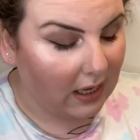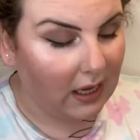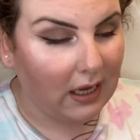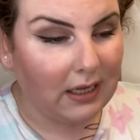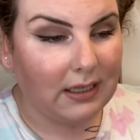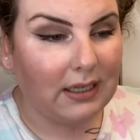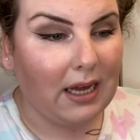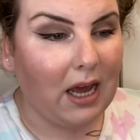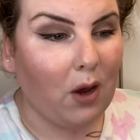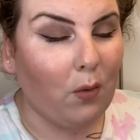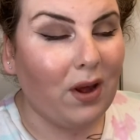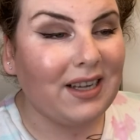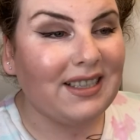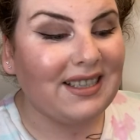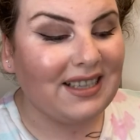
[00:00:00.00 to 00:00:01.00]
It is now
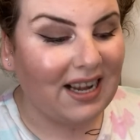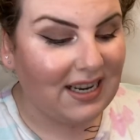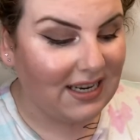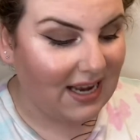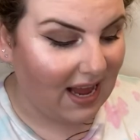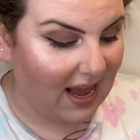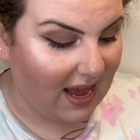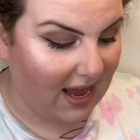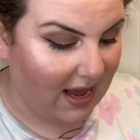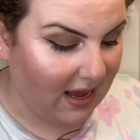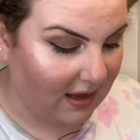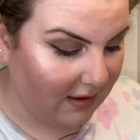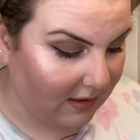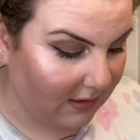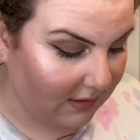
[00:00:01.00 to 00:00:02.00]

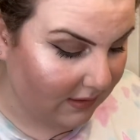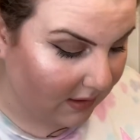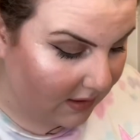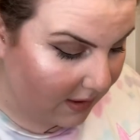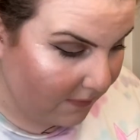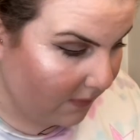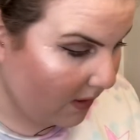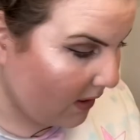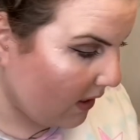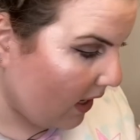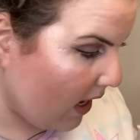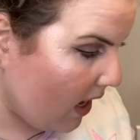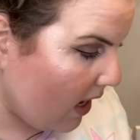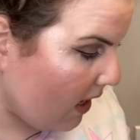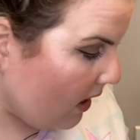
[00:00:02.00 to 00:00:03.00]
Sunday, Sunday fun
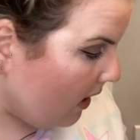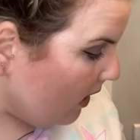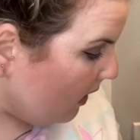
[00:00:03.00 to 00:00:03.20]
day,